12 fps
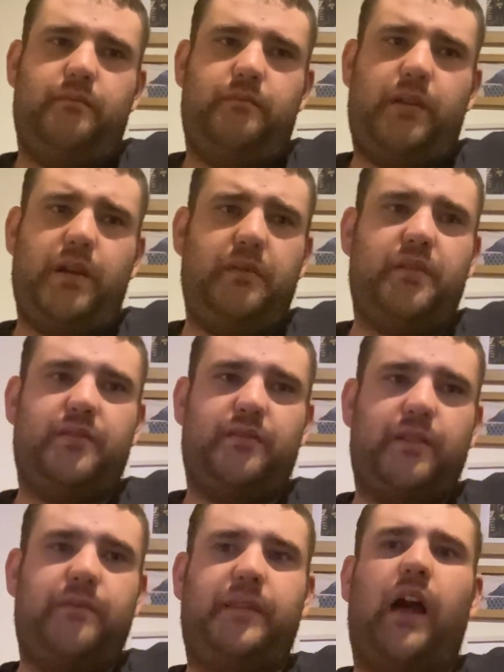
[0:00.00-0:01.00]
pretty much
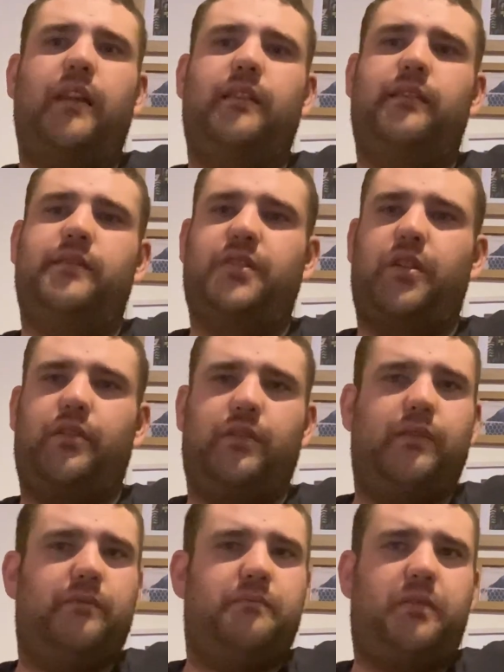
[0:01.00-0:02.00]
they've done so
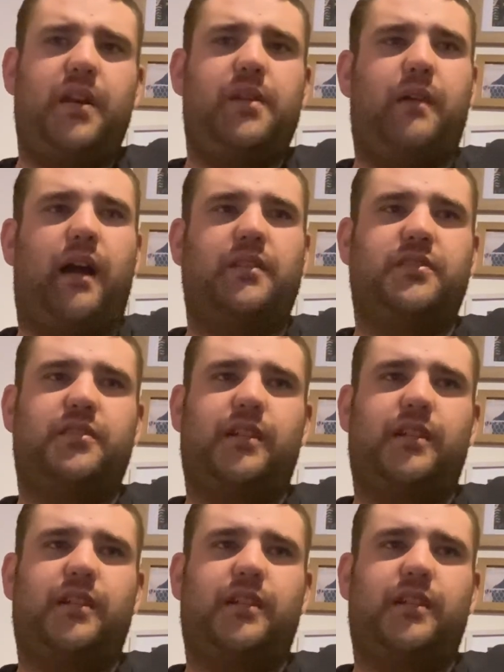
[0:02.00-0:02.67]
pretty much.